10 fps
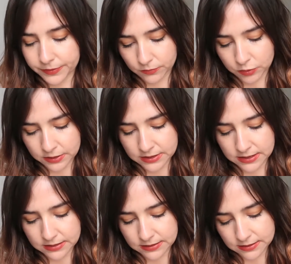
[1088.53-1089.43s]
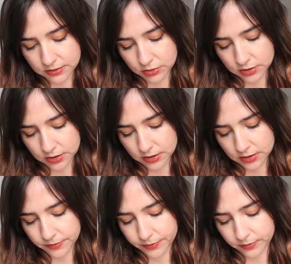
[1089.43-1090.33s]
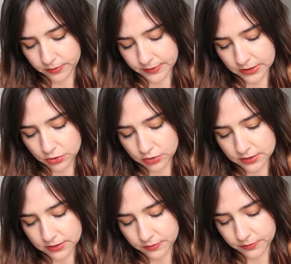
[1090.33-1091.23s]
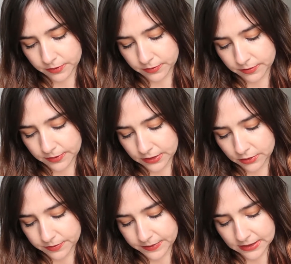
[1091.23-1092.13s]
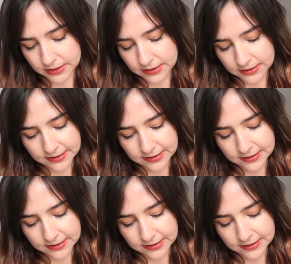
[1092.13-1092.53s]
What is this? Has this got a colour? Probably not. It will probably not be